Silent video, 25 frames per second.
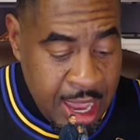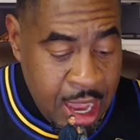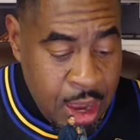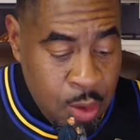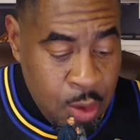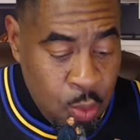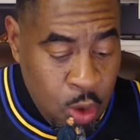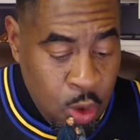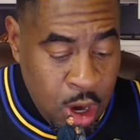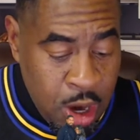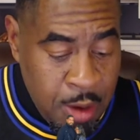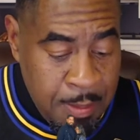
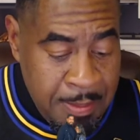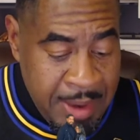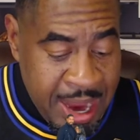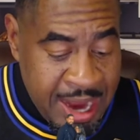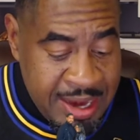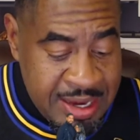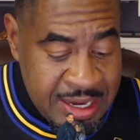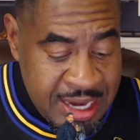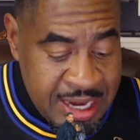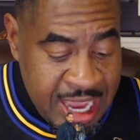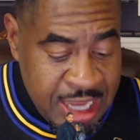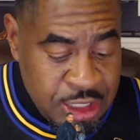and were
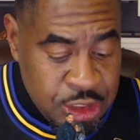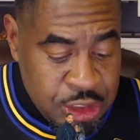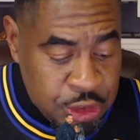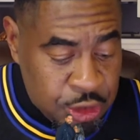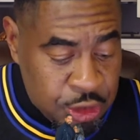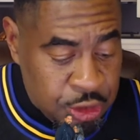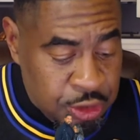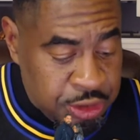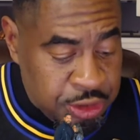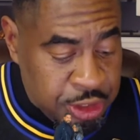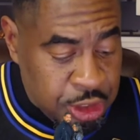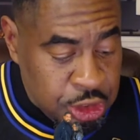by
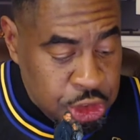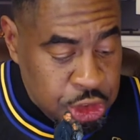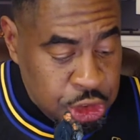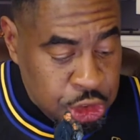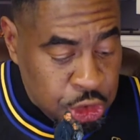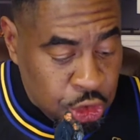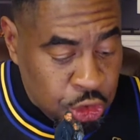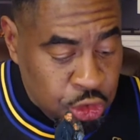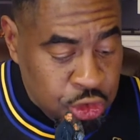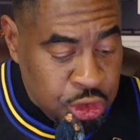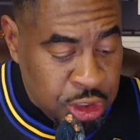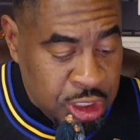nature the
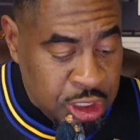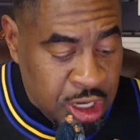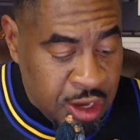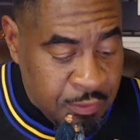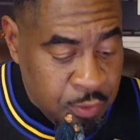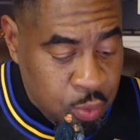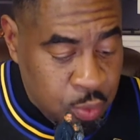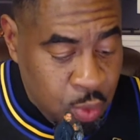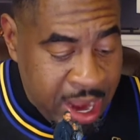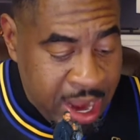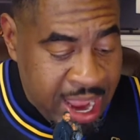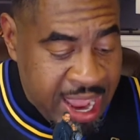children
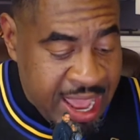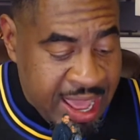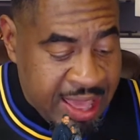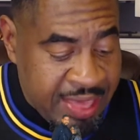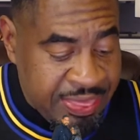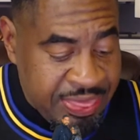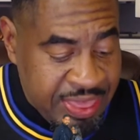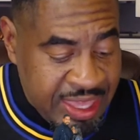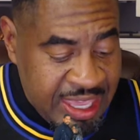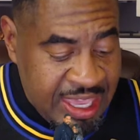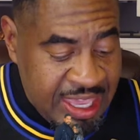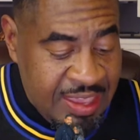of
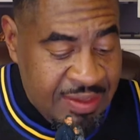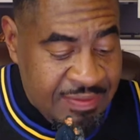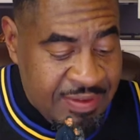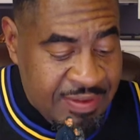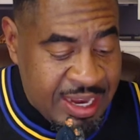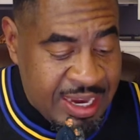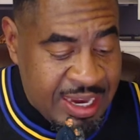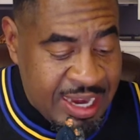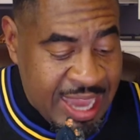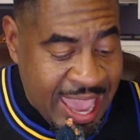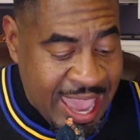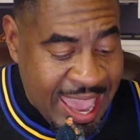wrath,
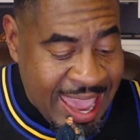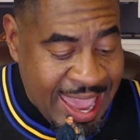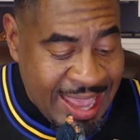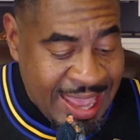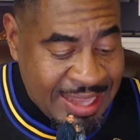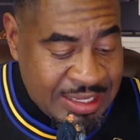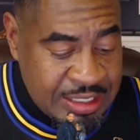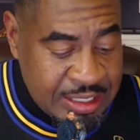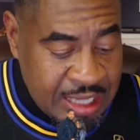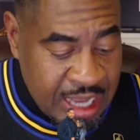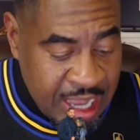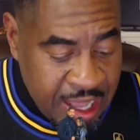even
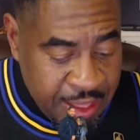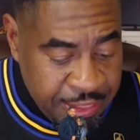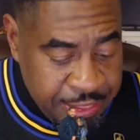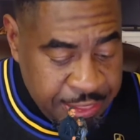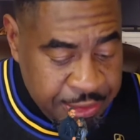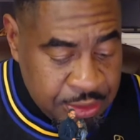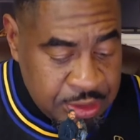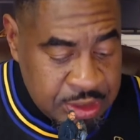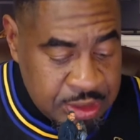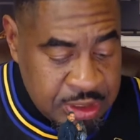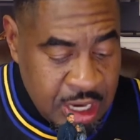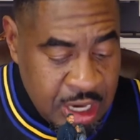as
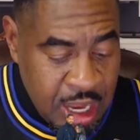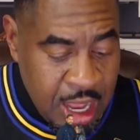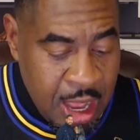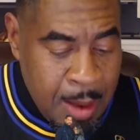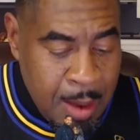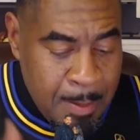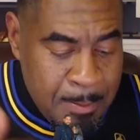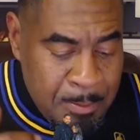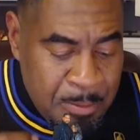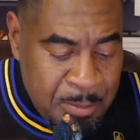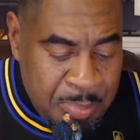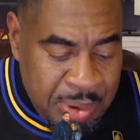others.
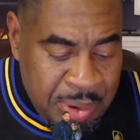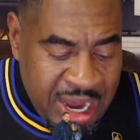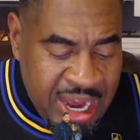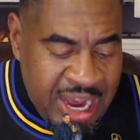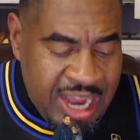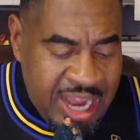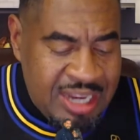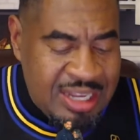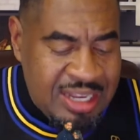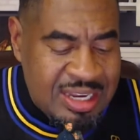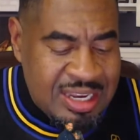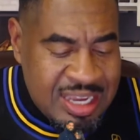
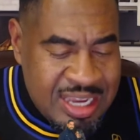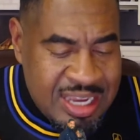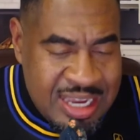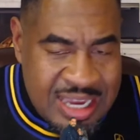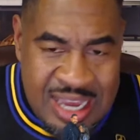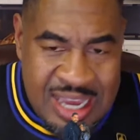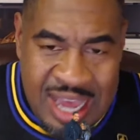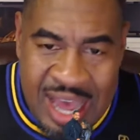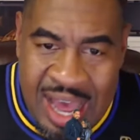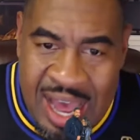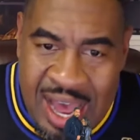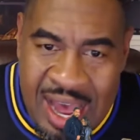But
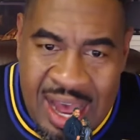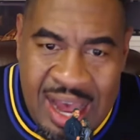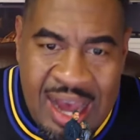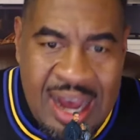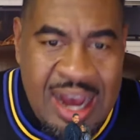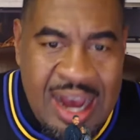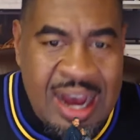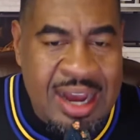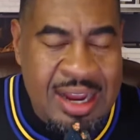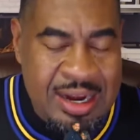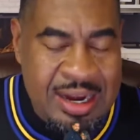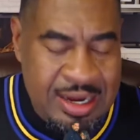
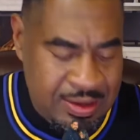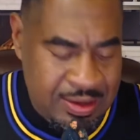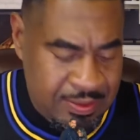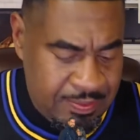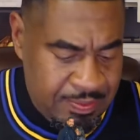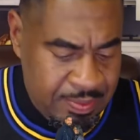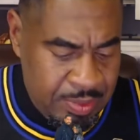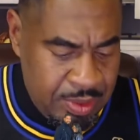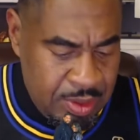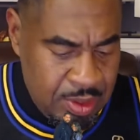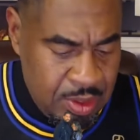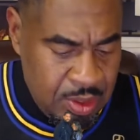God,
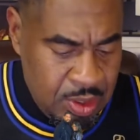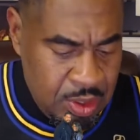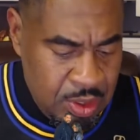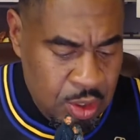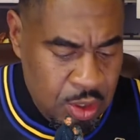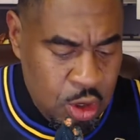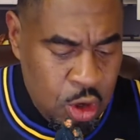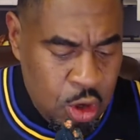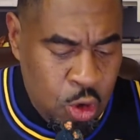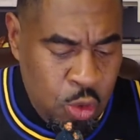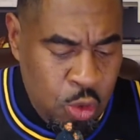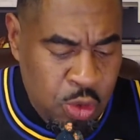
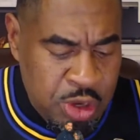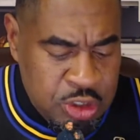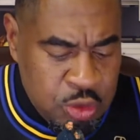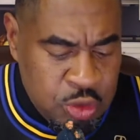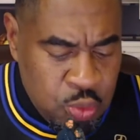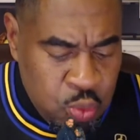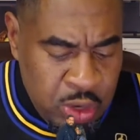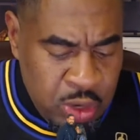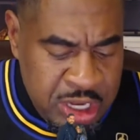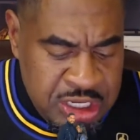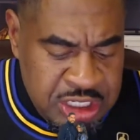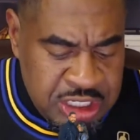who
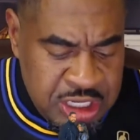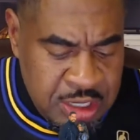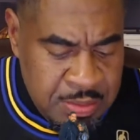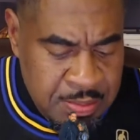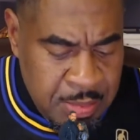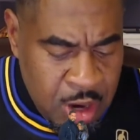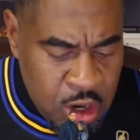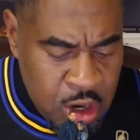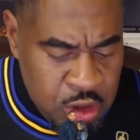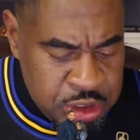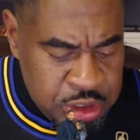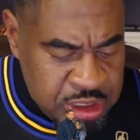is rich
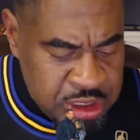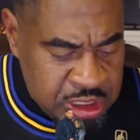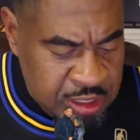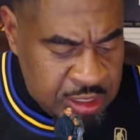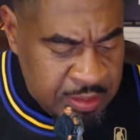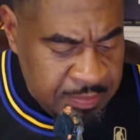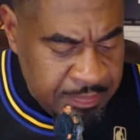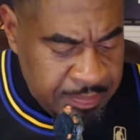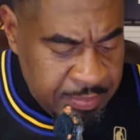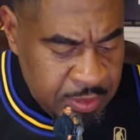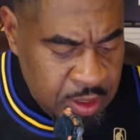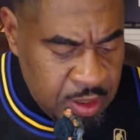in mercy,
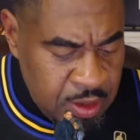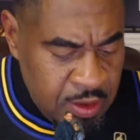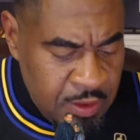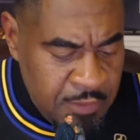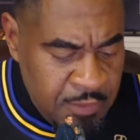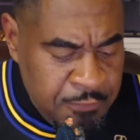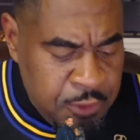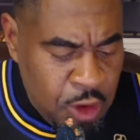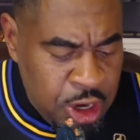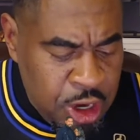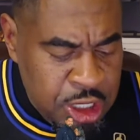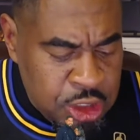
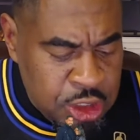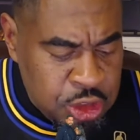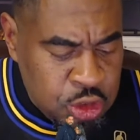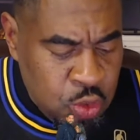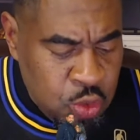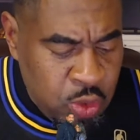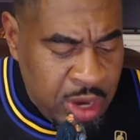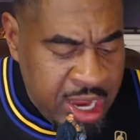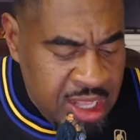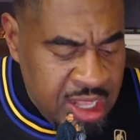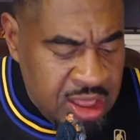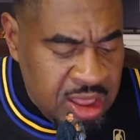for his
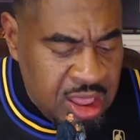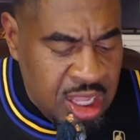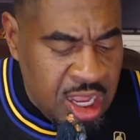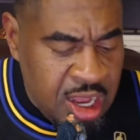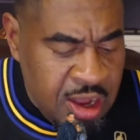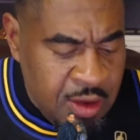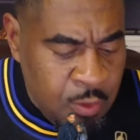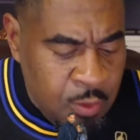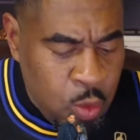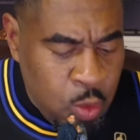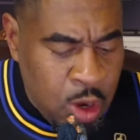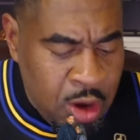great
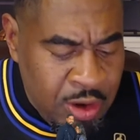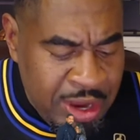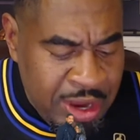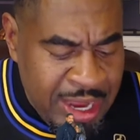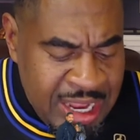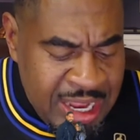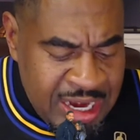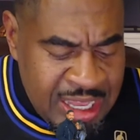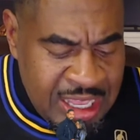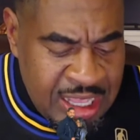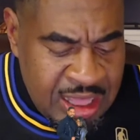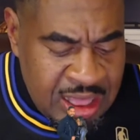love
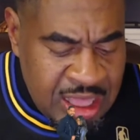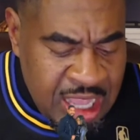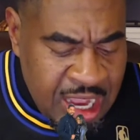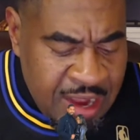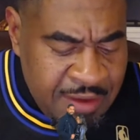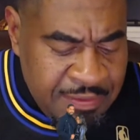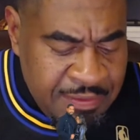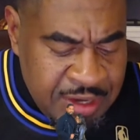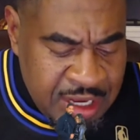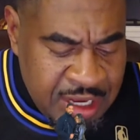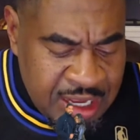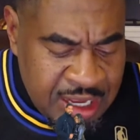wherein he
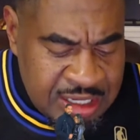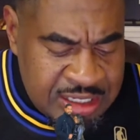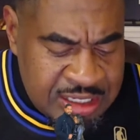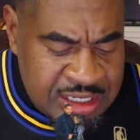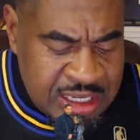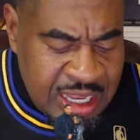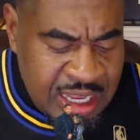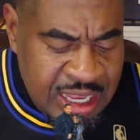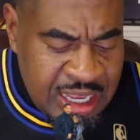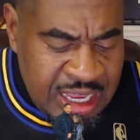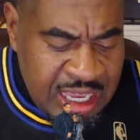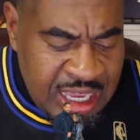loved
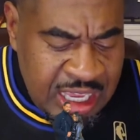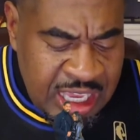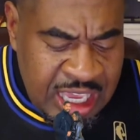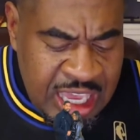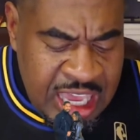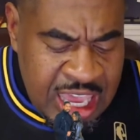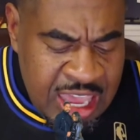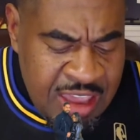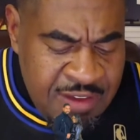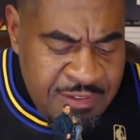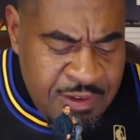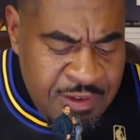us,
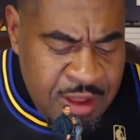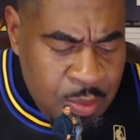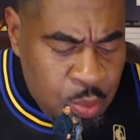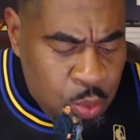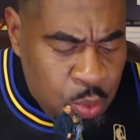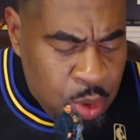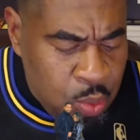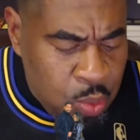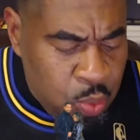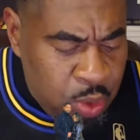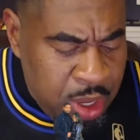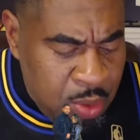
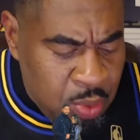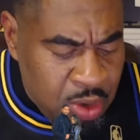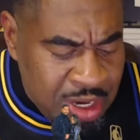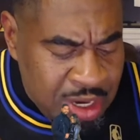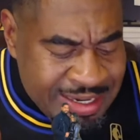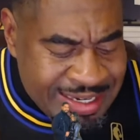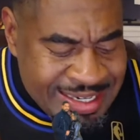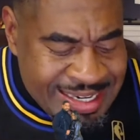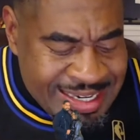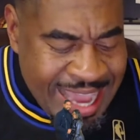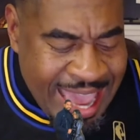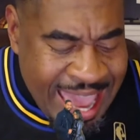even when we
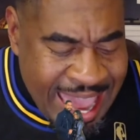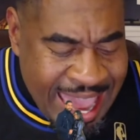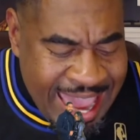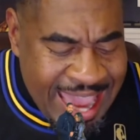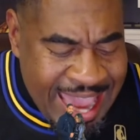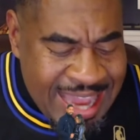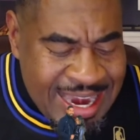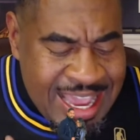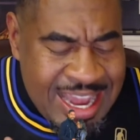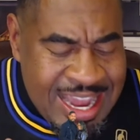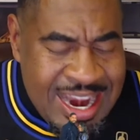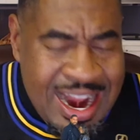were
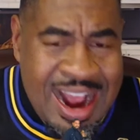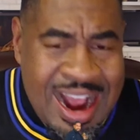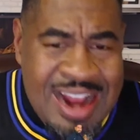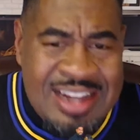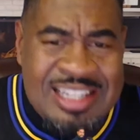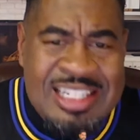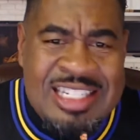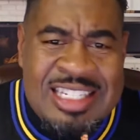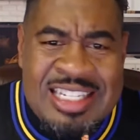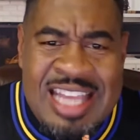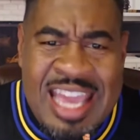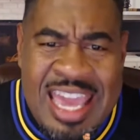dead in
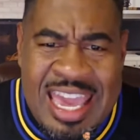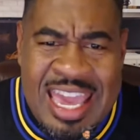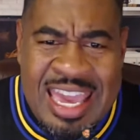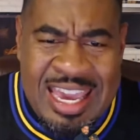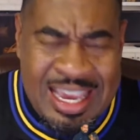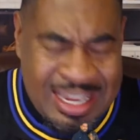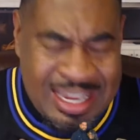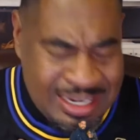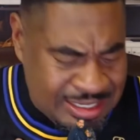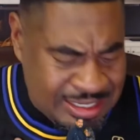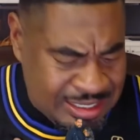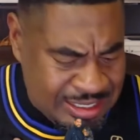our
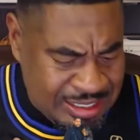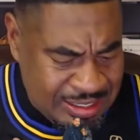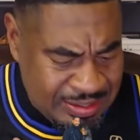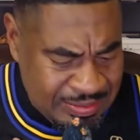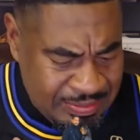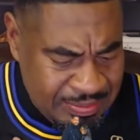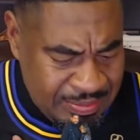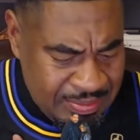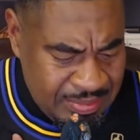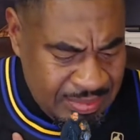sins,